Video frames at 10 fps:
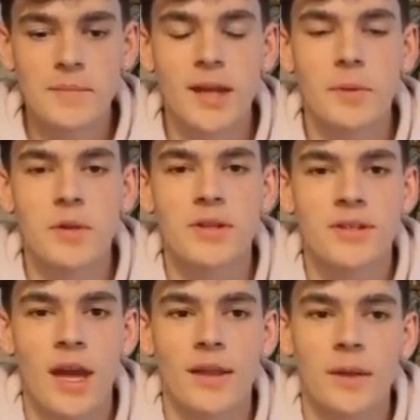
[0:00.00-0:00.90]
and he kept telling
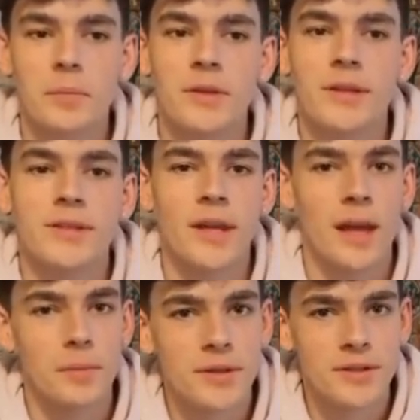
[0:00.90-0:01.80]
me to stay, like, please
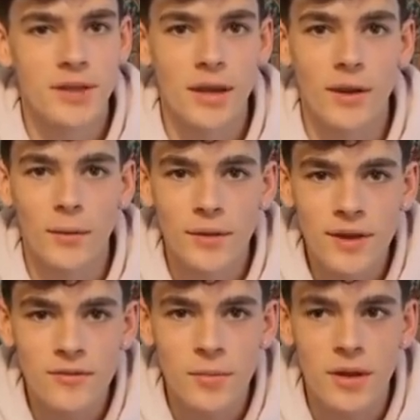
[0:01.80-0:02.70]
stay,
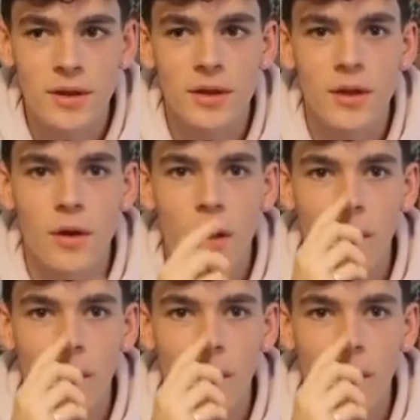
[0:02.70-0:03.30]
don't leave me,